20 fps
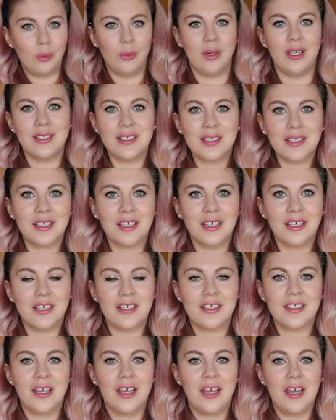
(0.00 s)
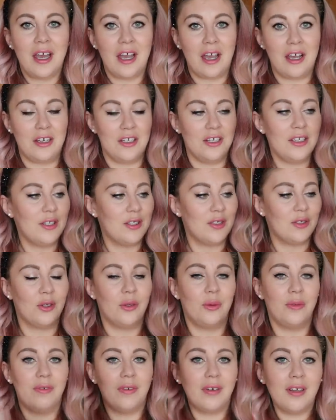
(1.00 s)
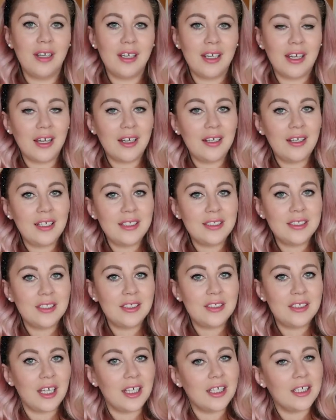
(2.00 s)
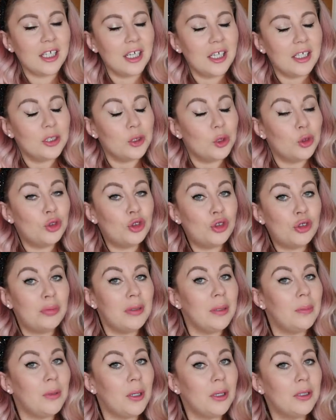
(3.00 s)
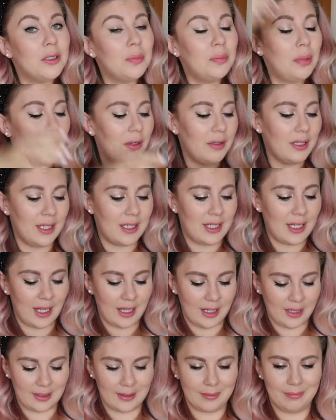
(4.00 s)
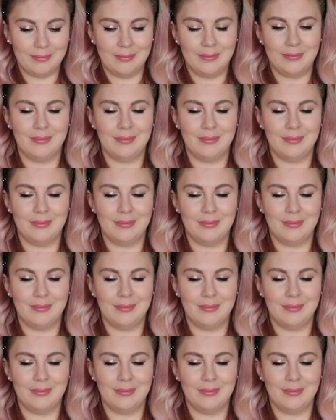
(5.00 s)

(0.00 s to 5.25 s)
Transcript: whiskers. I just thought, with her, her little like strawberry blonde ponytail,